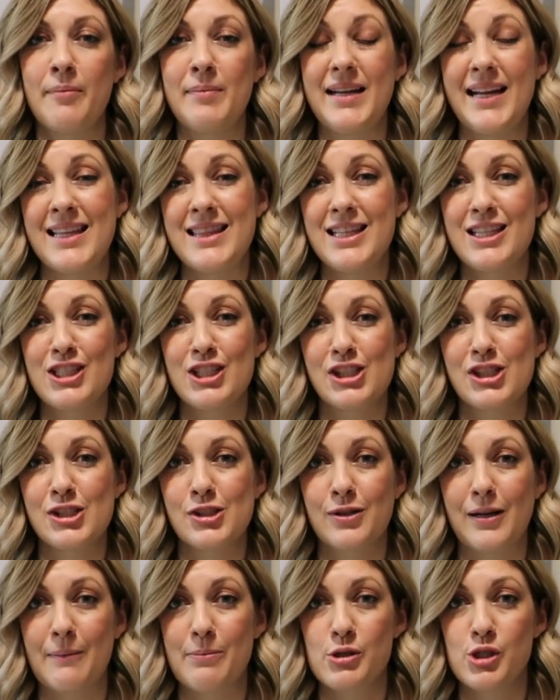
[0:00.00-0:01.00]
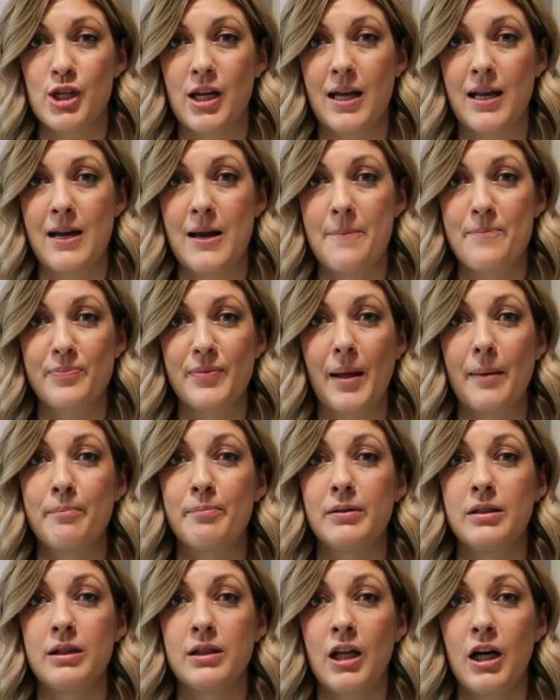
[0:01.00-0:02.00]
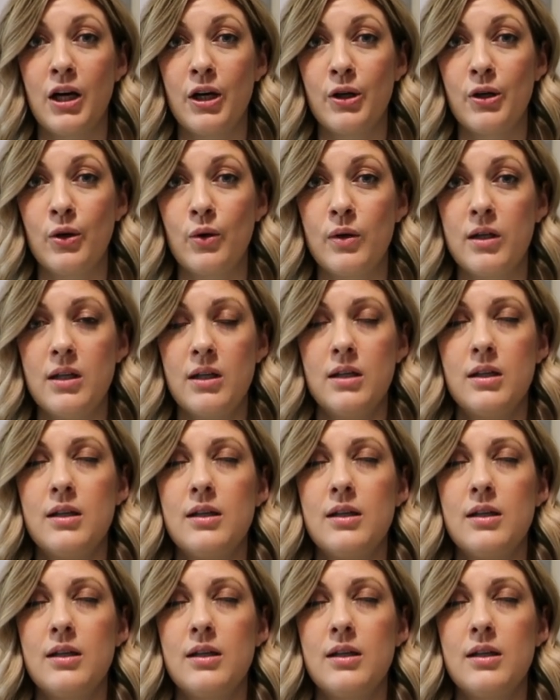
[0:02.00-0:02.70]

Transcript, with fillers: in the description below.